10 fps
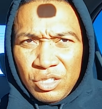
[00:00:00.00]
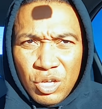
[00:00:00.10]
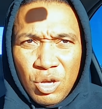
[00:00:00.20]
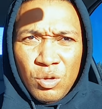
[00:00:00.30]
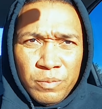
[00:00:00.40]

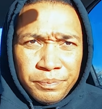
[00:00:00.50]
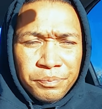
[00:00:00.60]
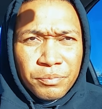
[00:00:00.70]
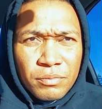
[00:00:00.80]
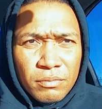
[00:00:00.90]
so
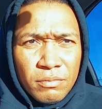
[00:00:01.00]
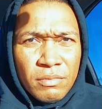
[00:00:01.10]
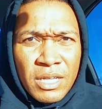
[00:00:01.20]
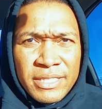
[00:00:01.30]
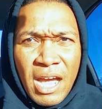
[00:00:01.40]

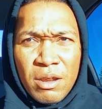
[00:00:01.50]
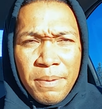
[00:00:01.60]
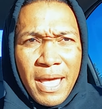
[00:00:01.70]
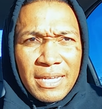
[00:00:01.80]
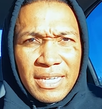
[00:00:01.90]
down
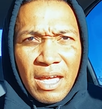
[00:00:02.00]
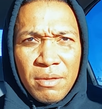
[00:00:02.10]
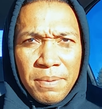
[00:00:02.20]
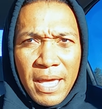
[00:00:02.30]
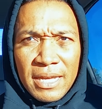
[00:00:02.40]
and back,
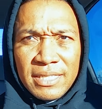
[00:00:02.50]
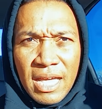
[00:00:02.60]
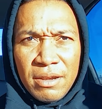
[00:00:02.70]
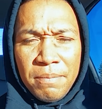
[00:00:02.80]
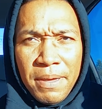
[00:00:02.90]
down and back,
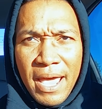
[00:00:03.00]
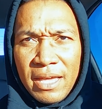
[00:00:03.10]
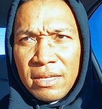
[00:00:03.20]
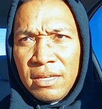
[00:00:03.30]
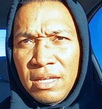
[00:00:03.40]
down and
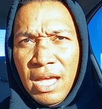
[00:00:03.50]
back.